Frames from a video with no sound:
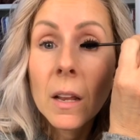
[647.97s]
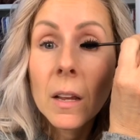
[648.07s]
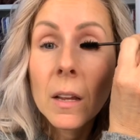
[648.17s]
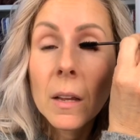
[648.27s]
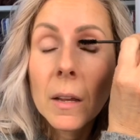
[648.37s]

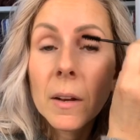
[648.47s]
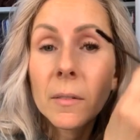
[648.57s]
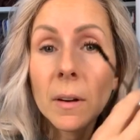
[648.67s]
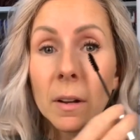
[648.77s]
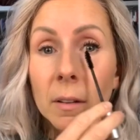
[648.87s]
and it
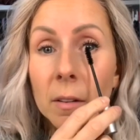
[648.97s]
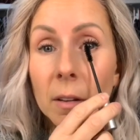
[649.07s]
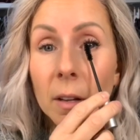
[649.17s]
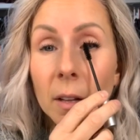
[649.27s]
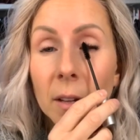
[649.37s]
runs, and
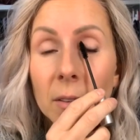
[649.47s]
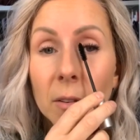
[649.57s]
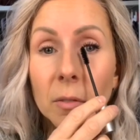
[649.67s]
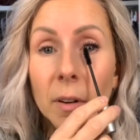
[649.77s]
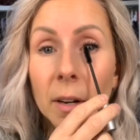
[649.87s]
that's no
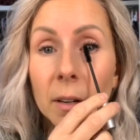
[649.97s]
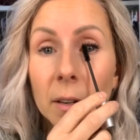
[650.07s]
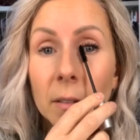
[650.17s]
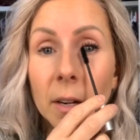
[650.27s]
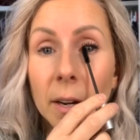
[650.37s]
fun because then
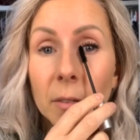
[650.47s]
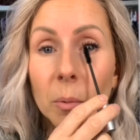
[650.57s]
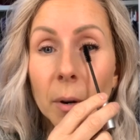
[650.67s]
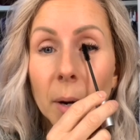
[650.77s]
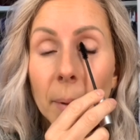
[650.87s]
I have to worry
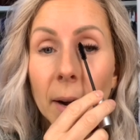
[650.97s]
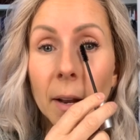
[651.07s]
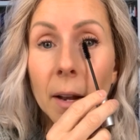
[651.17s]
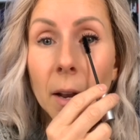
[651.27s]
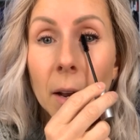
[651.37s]
about it.
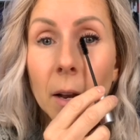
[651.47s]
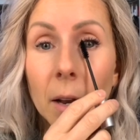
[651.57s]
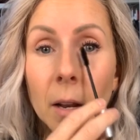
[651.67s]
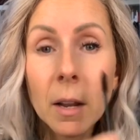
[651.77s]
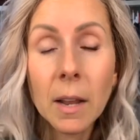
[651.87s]

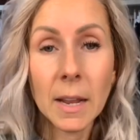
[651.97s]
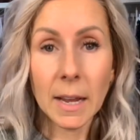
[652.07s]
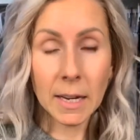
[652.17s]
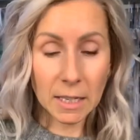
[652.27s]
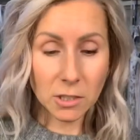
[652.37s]
And I
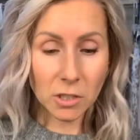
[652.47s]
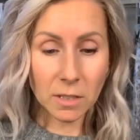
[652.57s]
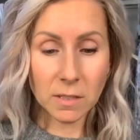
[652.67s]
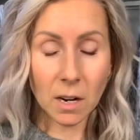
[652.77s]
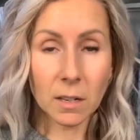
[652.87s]
just
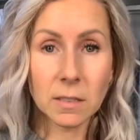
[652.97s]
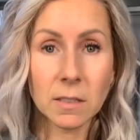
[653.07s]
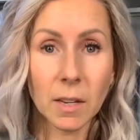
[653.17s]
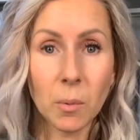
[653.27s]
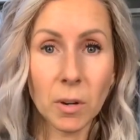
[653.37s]
honestly
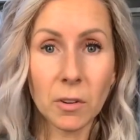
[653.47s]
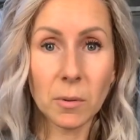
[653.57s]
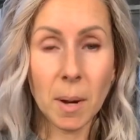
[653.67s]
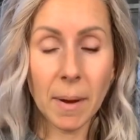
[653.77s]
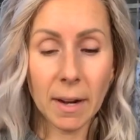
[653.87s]
want to do my
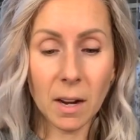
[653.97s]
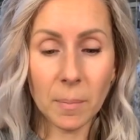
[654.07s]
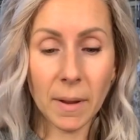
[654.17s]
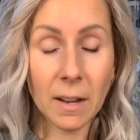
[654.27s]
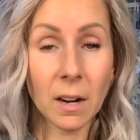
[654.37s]
makeup and
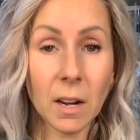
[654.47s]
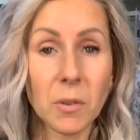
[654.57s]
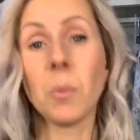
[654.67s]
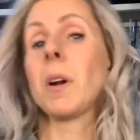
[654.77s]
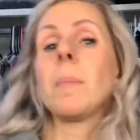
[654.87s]
not have to worry
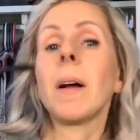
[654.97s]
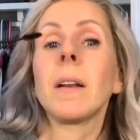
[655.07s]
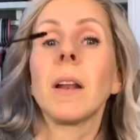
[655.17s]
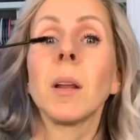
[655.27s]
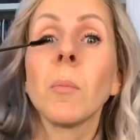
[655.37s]
about it
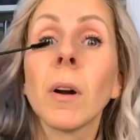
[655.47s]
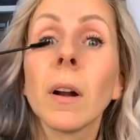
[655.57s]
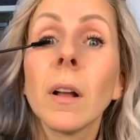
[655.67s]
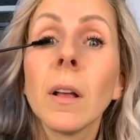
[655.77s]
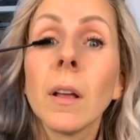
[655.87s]
anymore.
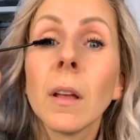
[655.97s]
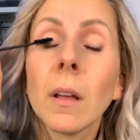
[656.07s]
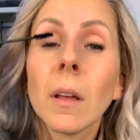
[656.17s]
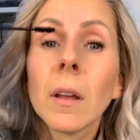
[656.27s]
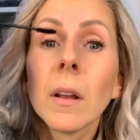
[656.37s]

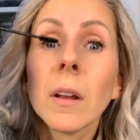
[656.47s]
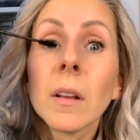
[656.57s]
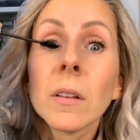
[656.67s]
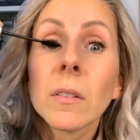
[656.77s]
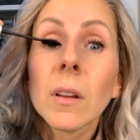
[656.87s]

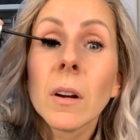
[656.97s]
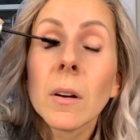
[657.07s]
So